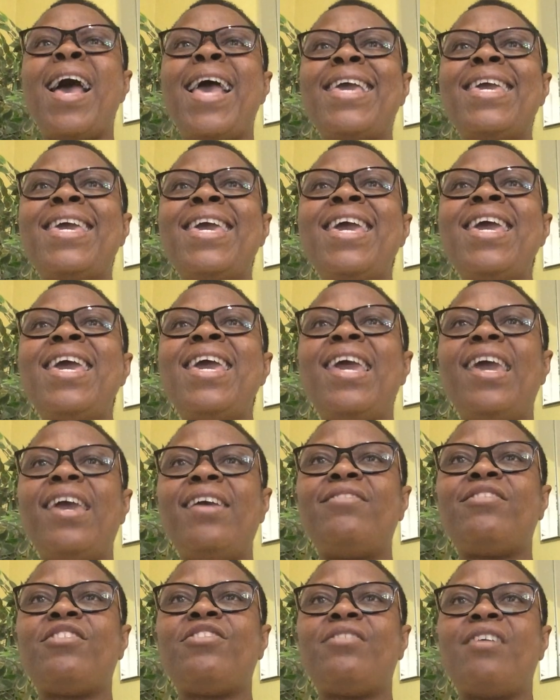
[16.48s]
He
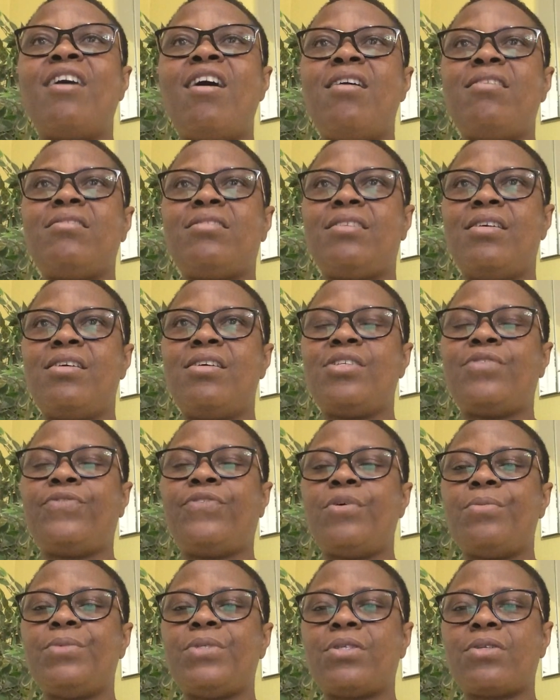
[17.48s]
is an artist
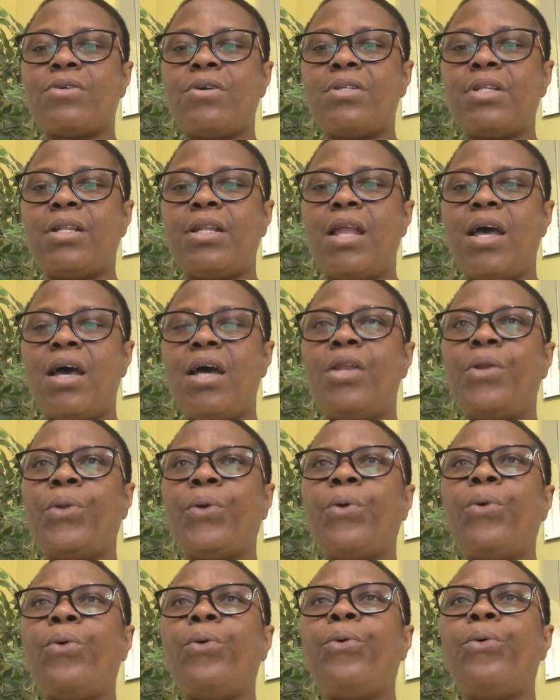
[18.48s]
from Scotland
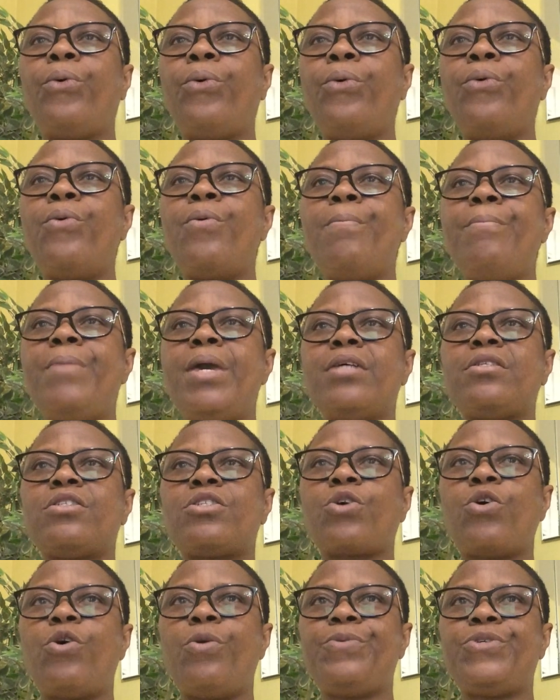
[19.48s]
who makes
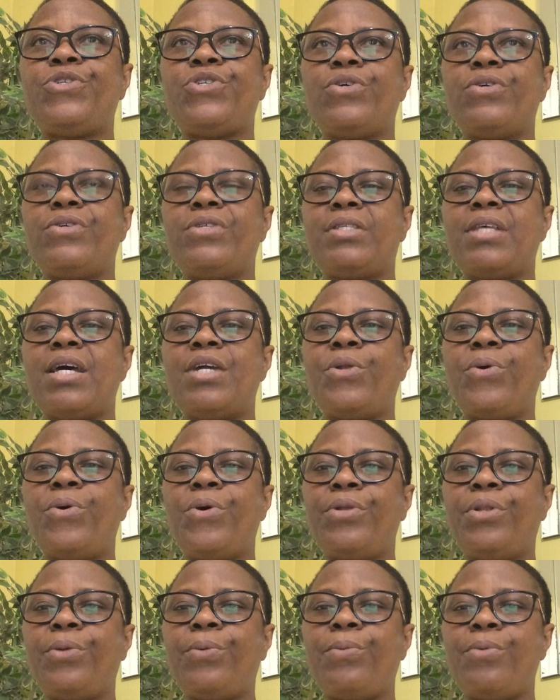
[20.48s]
sculptures and
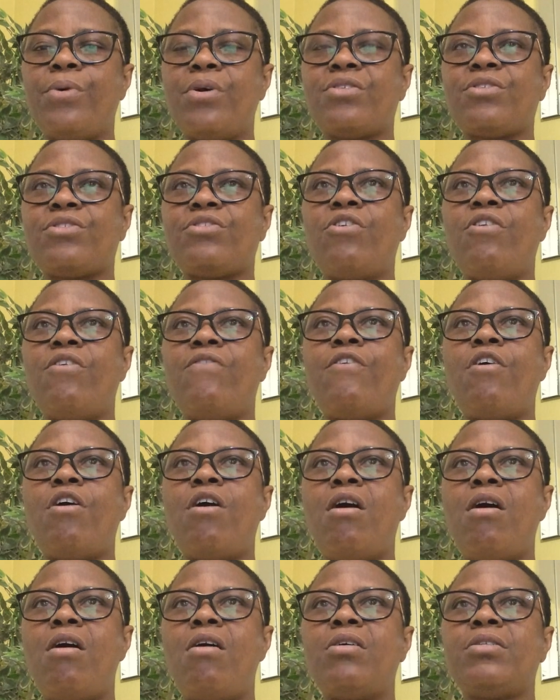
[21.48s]
other works of
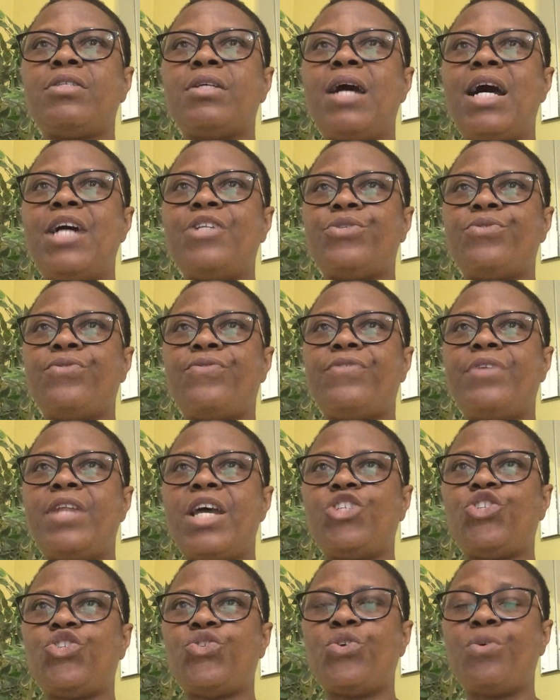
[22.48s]
art out of
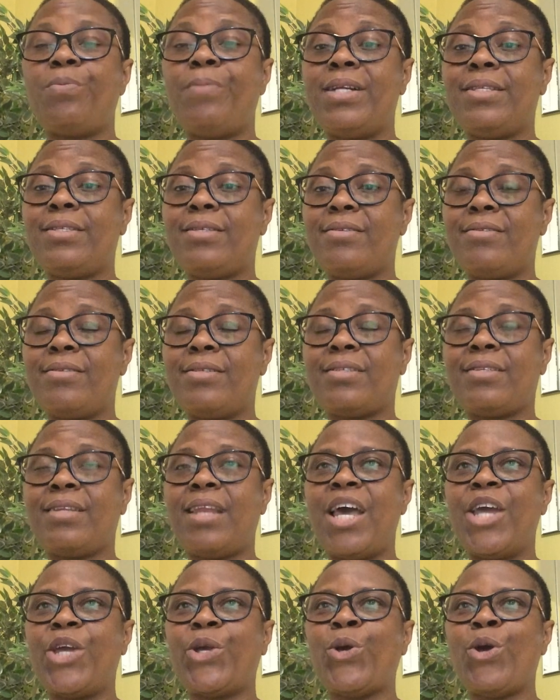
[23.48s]
natural materials
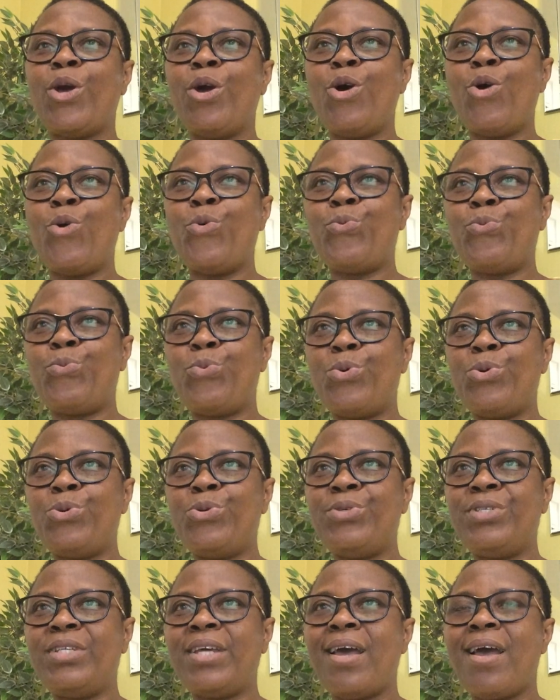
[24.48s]
like
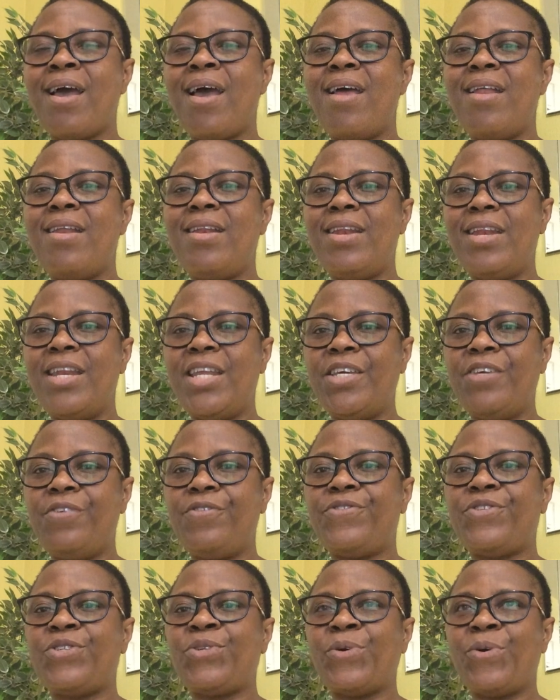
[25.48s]
wood,
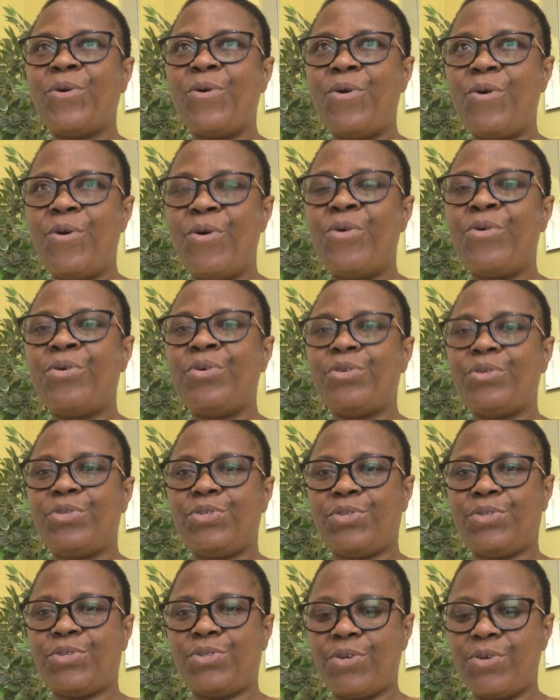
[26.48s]
leaves, or
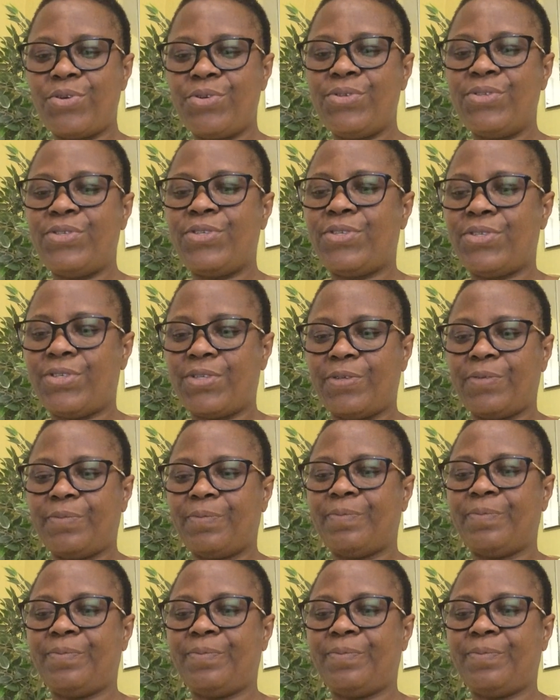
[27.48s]
stones.